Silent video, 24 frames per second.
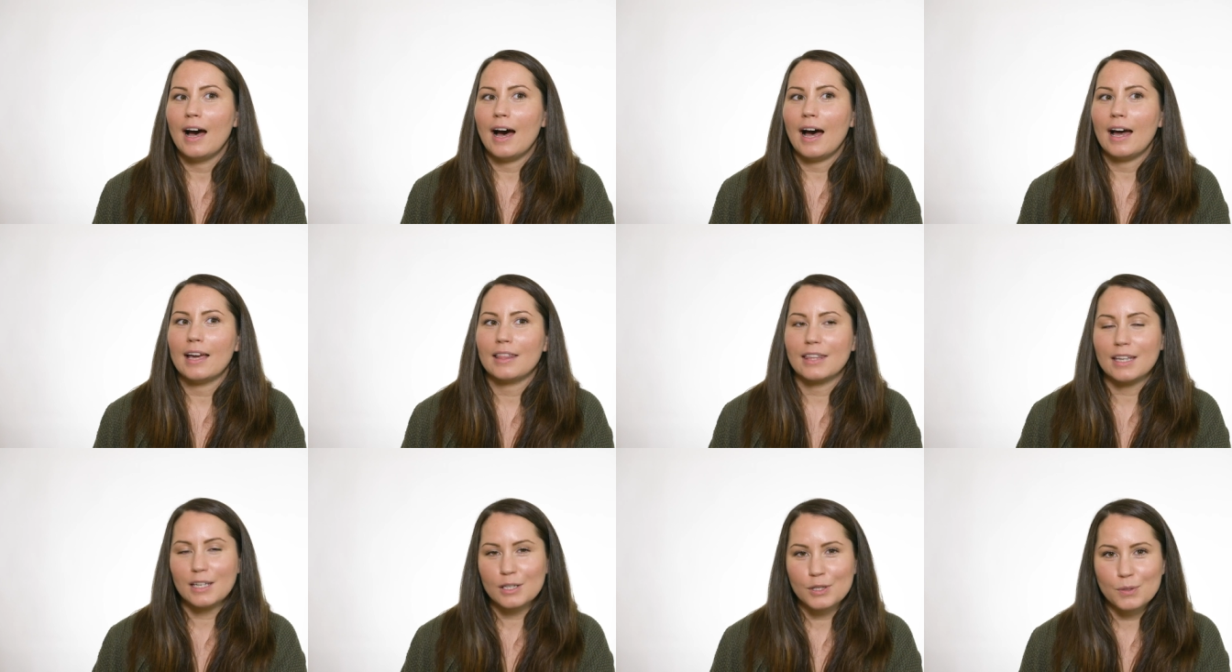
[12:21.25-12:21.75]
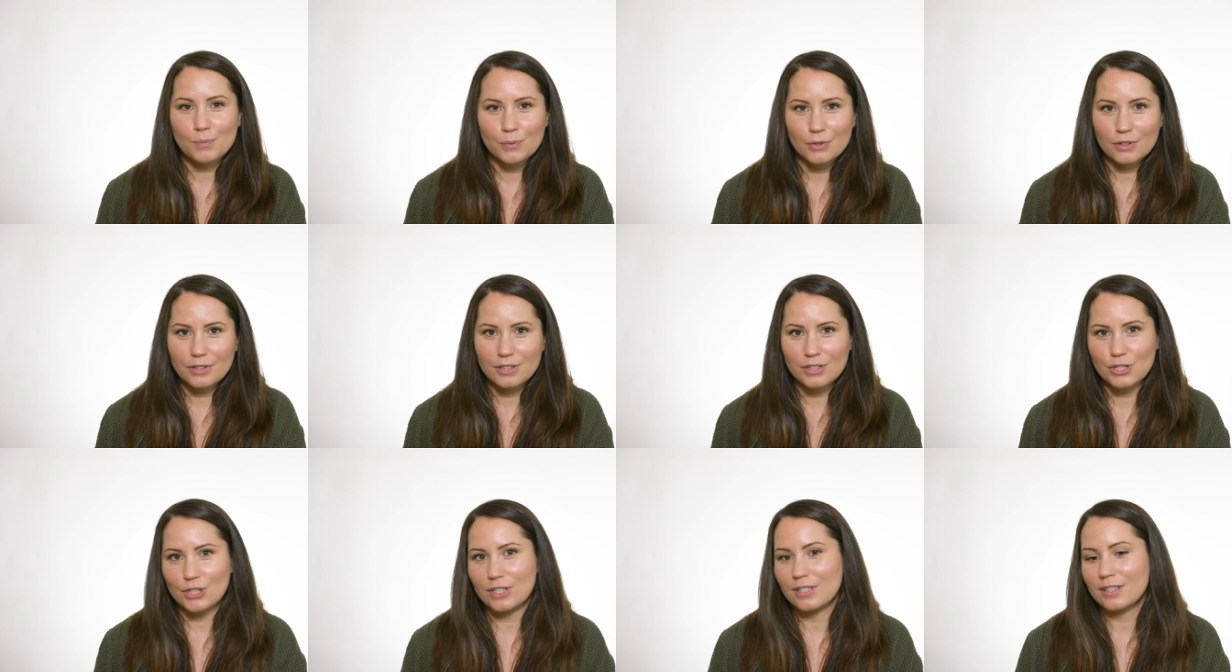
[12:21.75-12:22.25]
I think it's
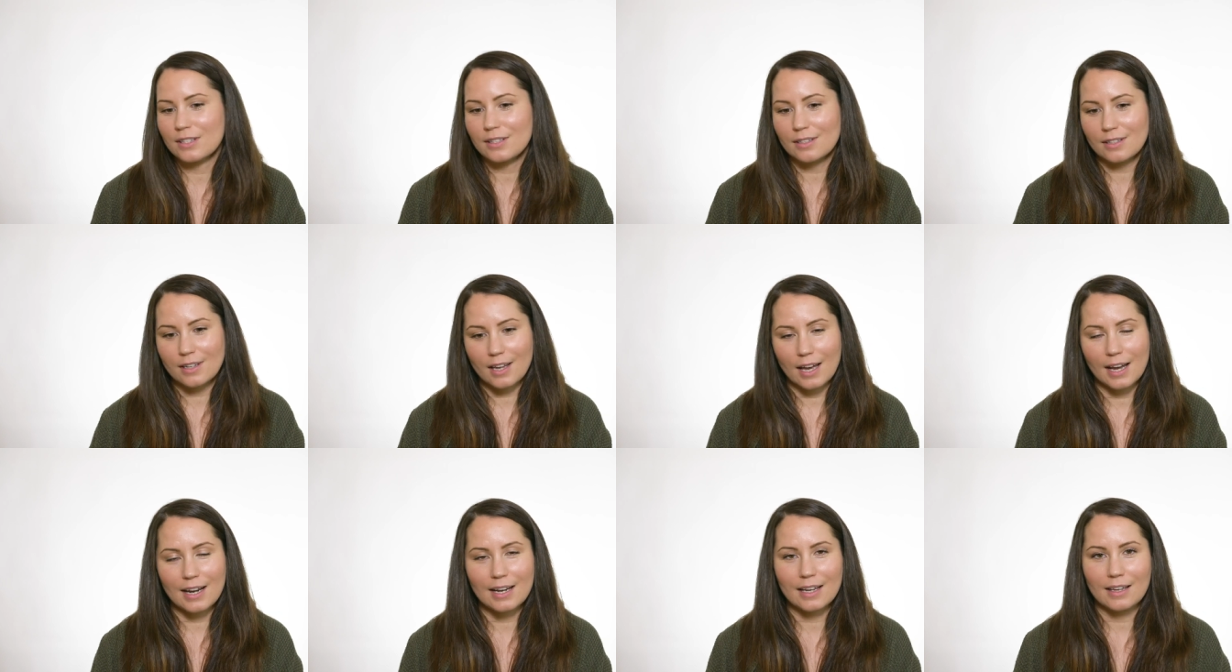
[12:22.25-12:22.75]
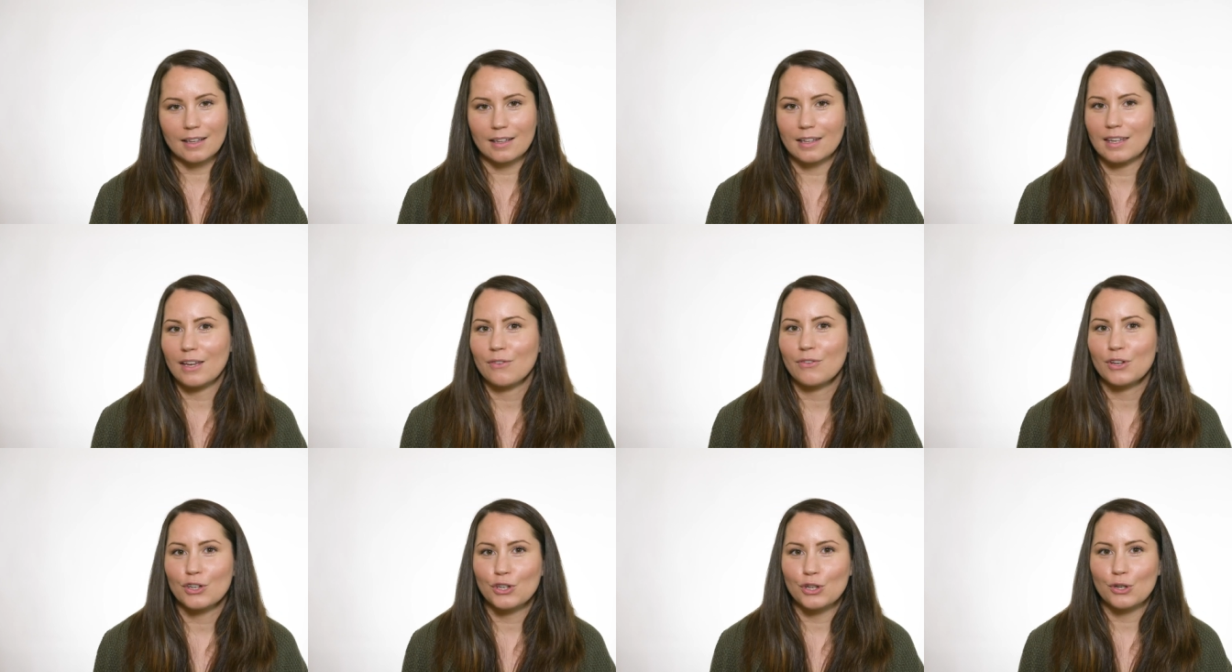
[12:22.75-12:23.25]
worth just kind of
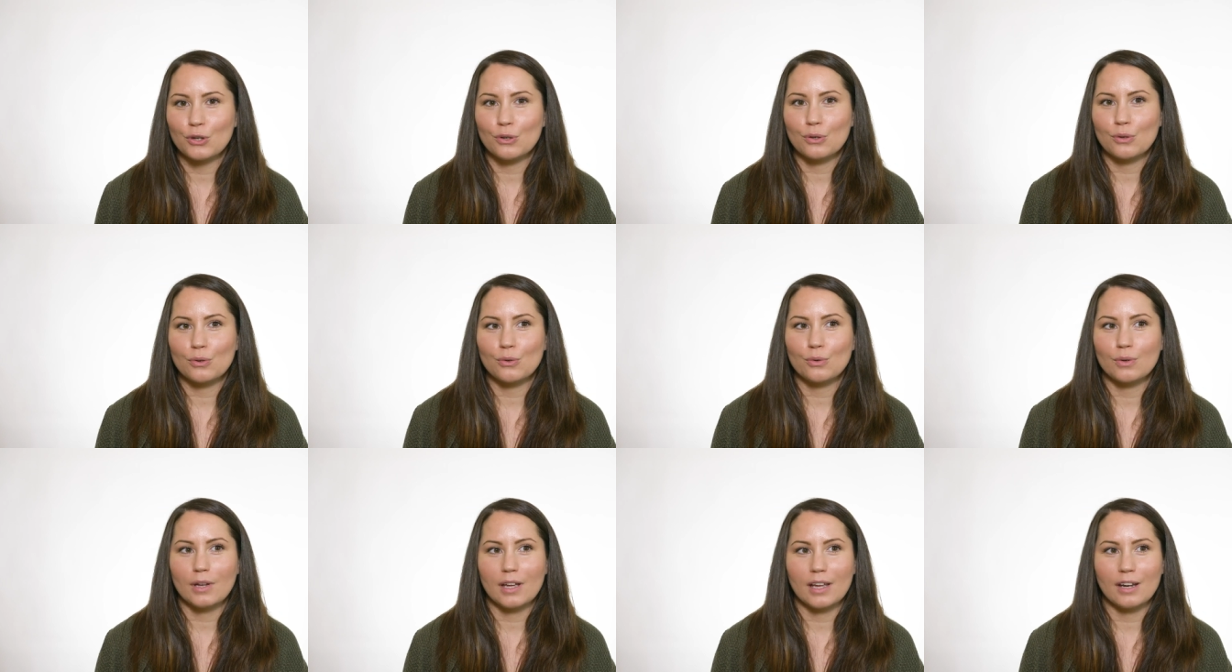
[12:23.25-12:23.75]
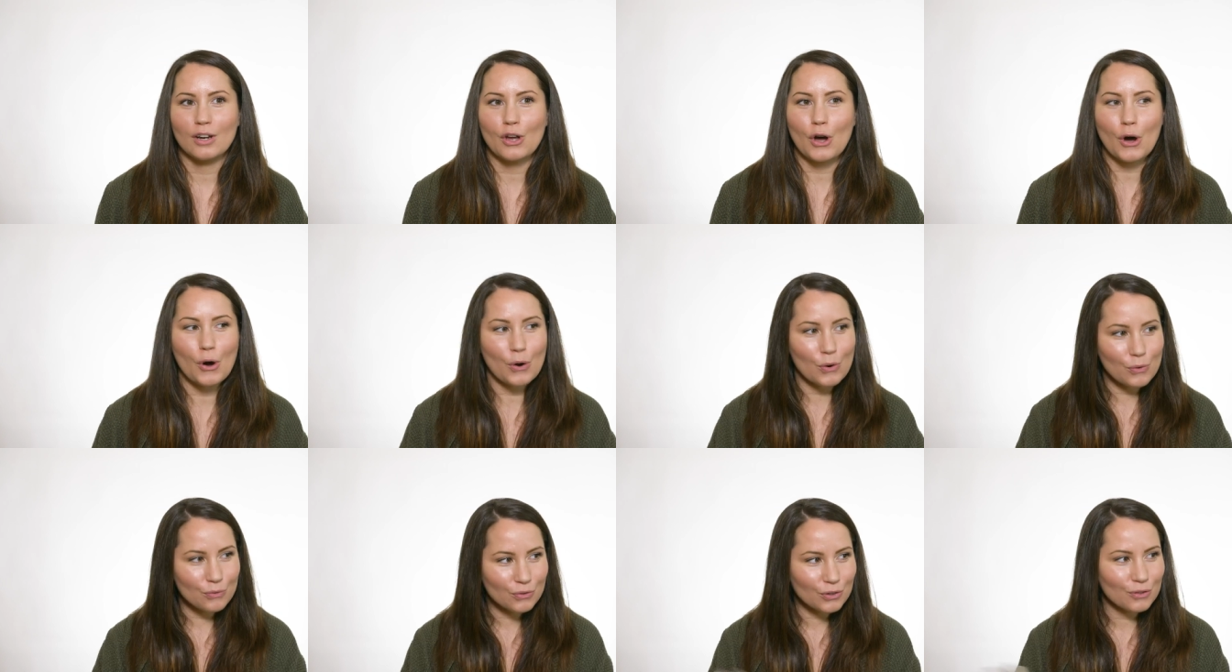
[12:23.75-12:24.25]
giving you an
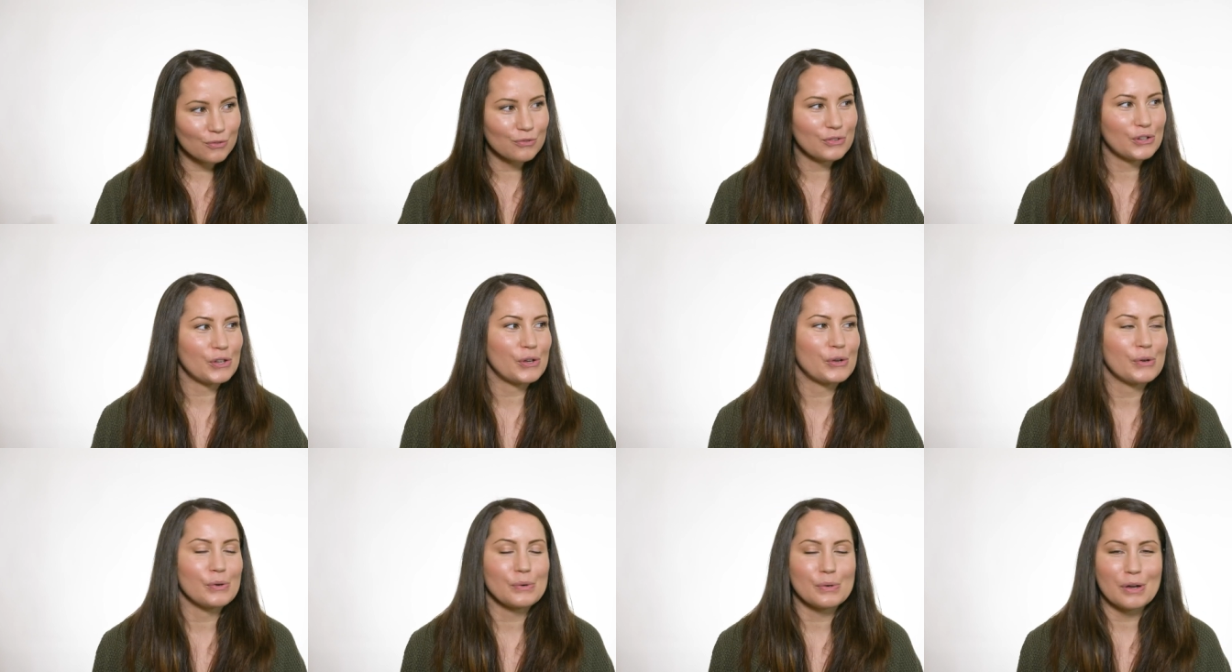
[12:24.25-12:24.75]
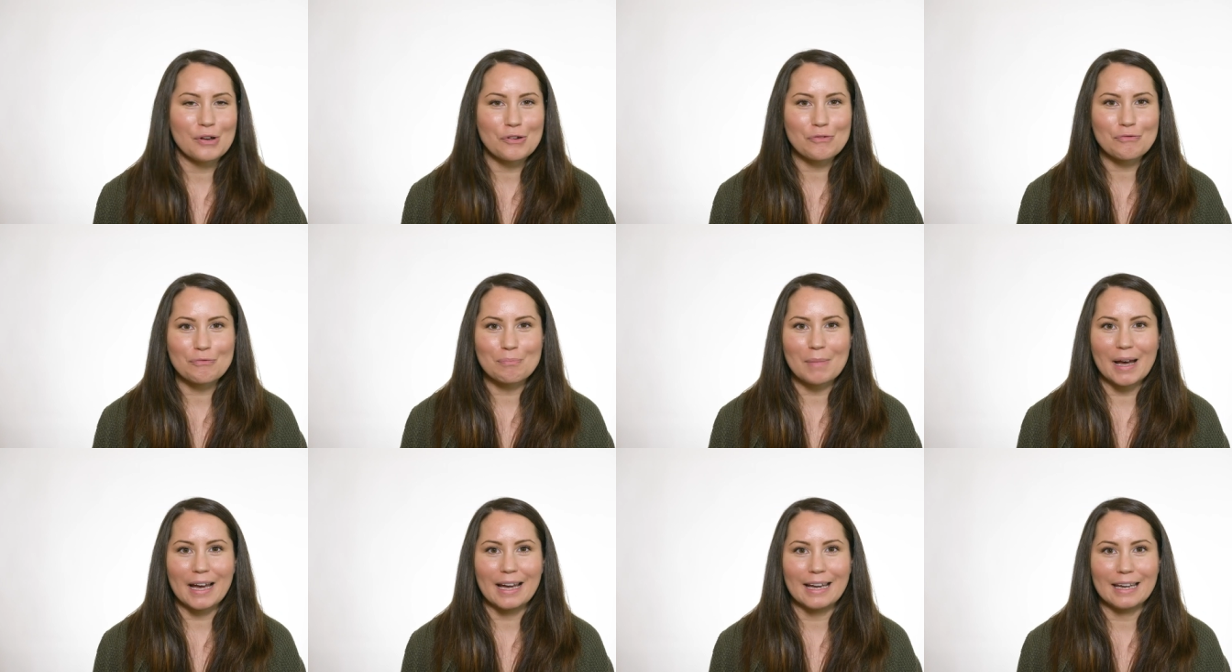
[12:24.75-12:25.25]
overview
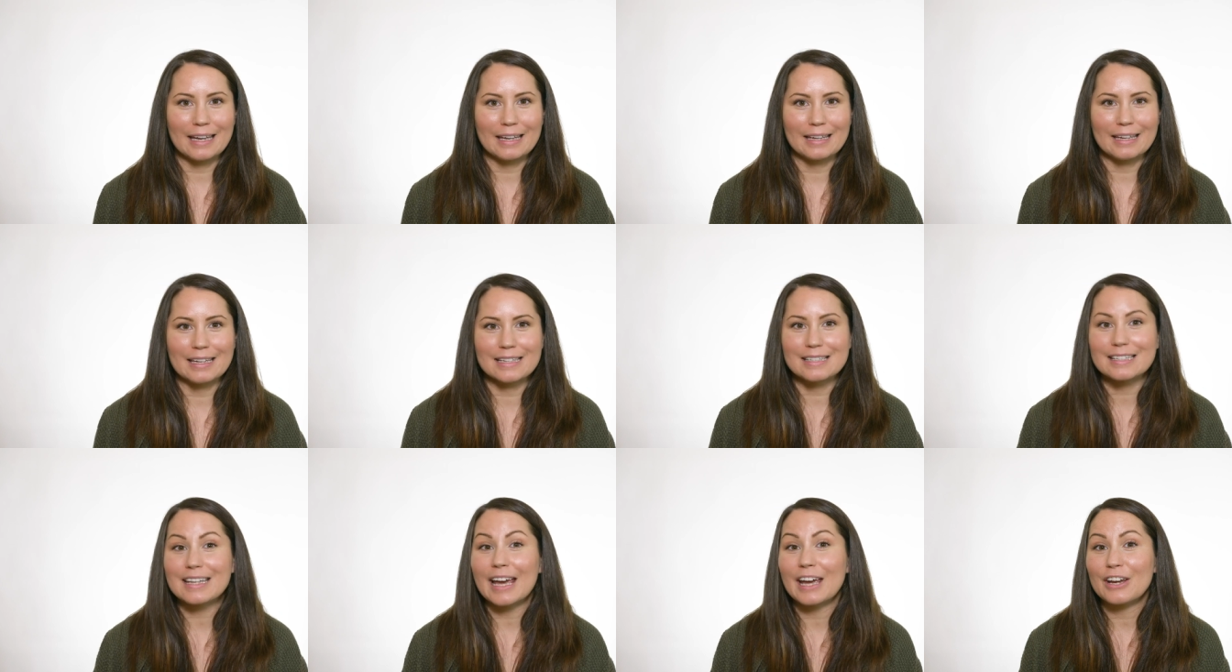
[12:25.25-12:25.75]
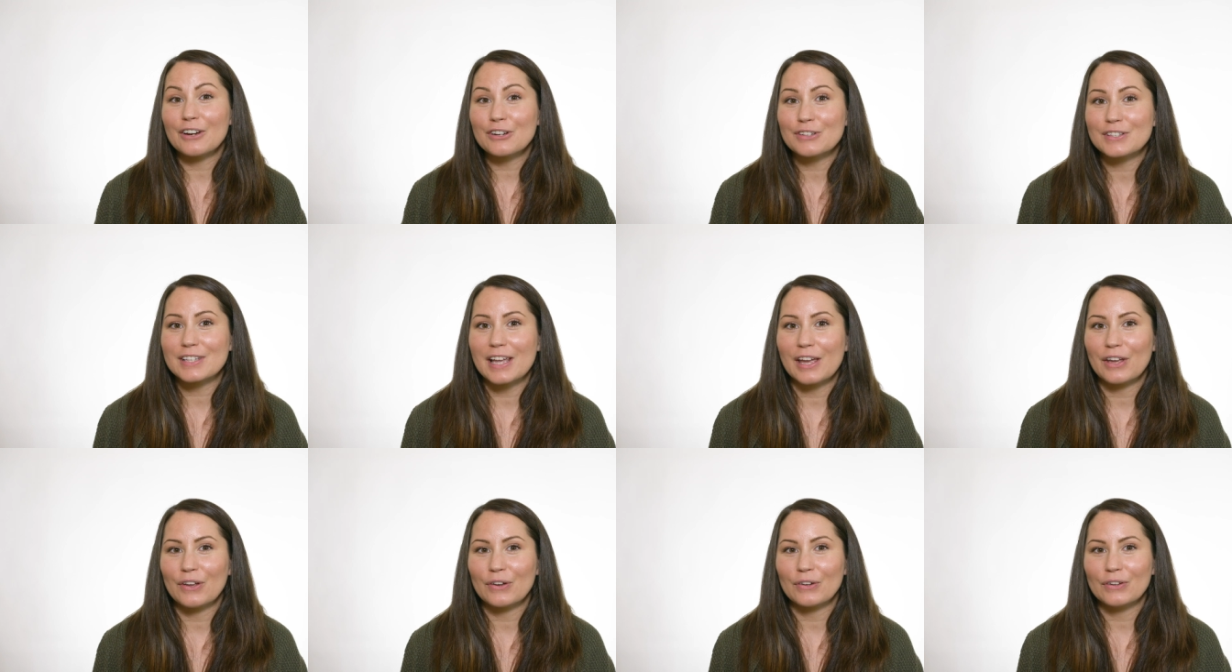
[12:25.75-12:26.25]
of my entire
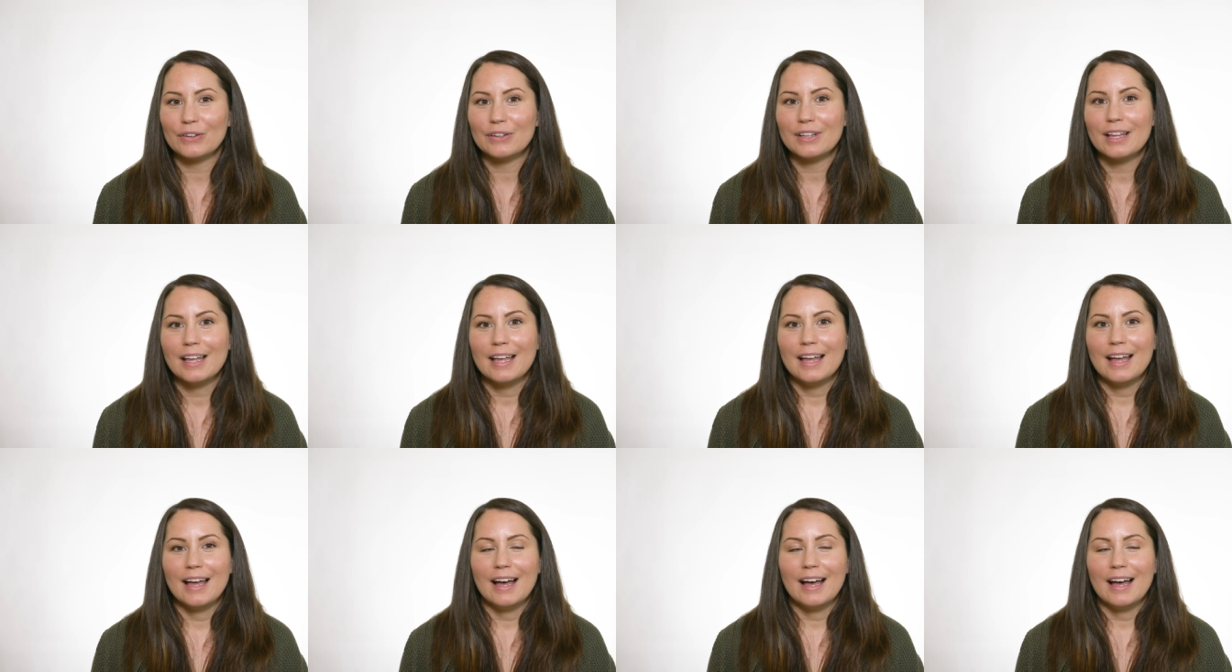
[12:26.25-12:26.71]
cycle,